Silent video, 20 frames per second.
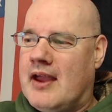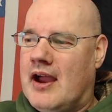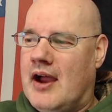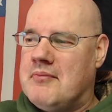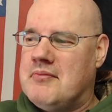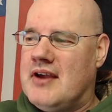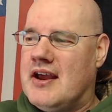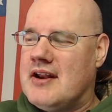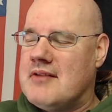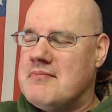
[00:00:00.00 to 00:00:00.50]

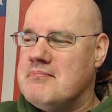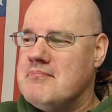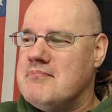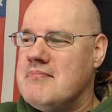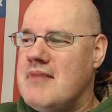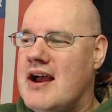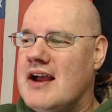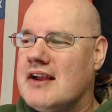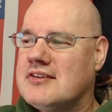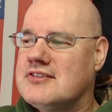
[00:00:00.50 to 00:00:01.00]
I'm not a
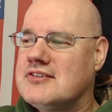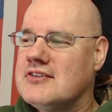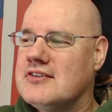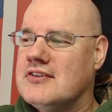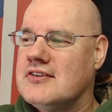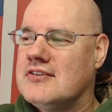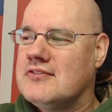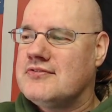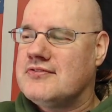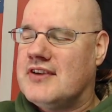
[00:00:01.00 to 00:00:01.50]

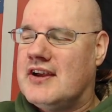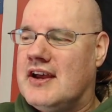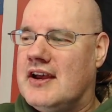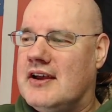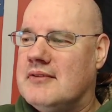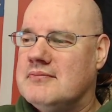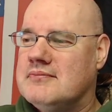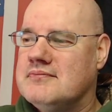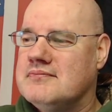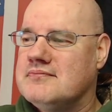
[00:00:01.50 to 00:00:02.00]
massive
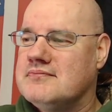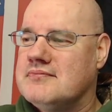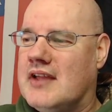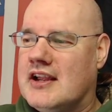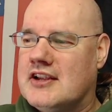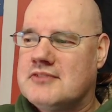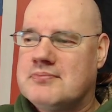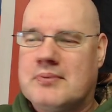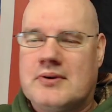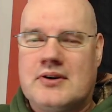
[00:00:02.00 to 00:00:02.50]

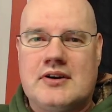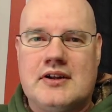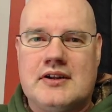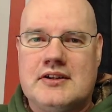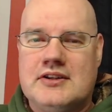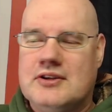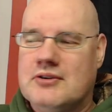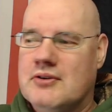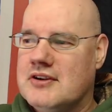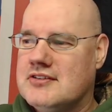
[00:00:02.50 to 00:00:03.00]
expert
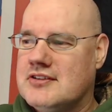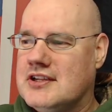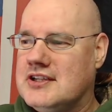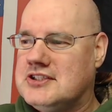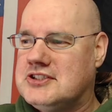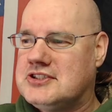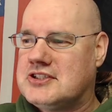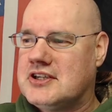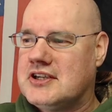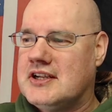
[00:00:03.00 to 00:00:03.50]
on U.S.
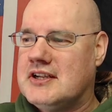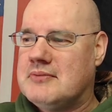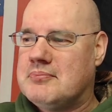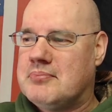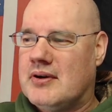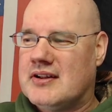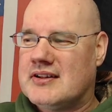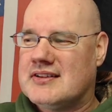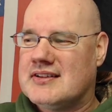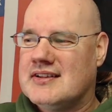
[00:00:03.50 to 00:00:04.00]
history,
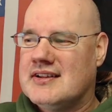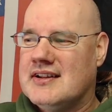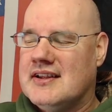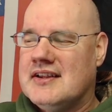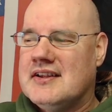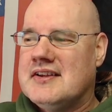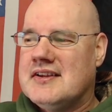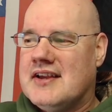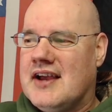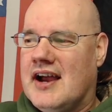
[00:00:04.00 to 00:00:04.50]
but
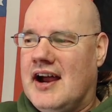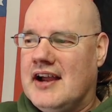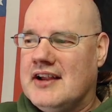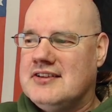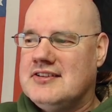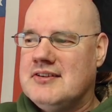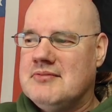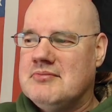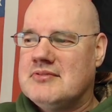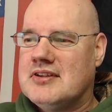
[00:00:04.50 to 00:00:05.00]
I
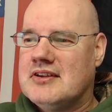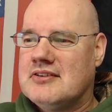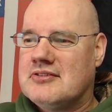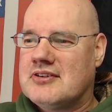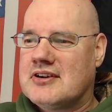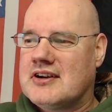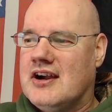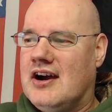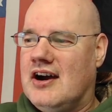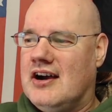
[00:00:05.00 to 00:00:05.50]
seem to
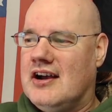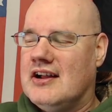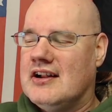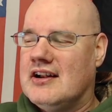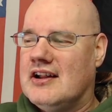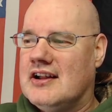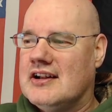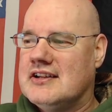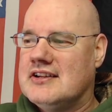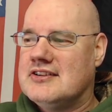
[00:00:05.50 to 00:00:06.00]
recall
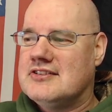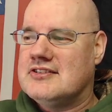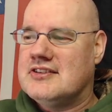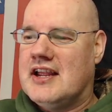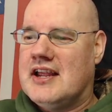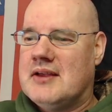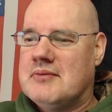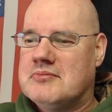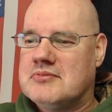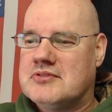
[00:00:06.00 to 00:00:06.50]
all these
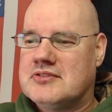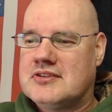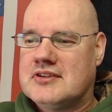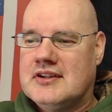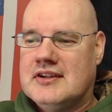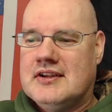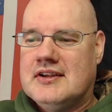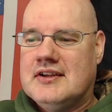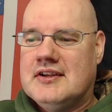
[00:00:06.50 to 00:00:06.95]
names.